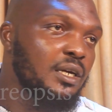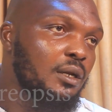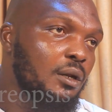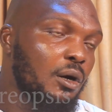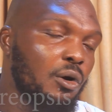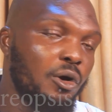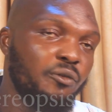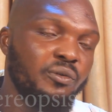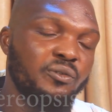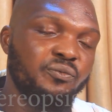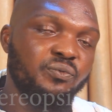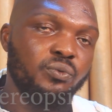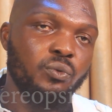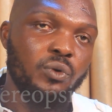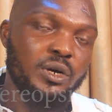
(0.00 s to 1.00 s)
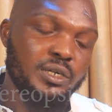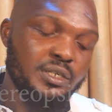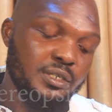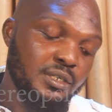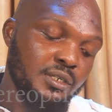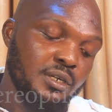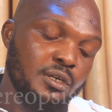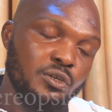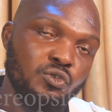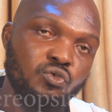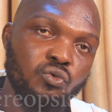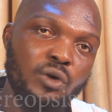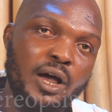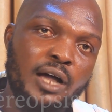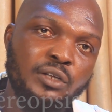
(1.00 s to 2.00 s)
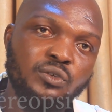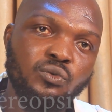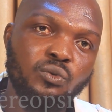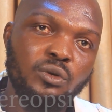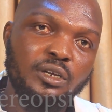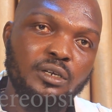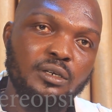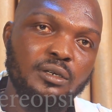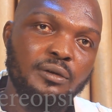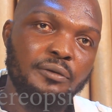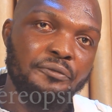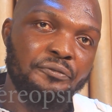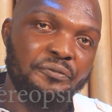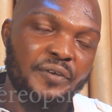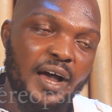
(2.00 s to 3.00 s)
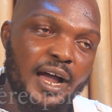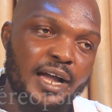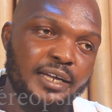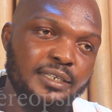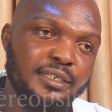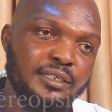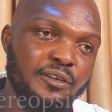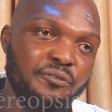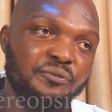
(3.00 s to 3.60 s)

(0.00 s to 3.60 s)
a lot of influence to actually fight the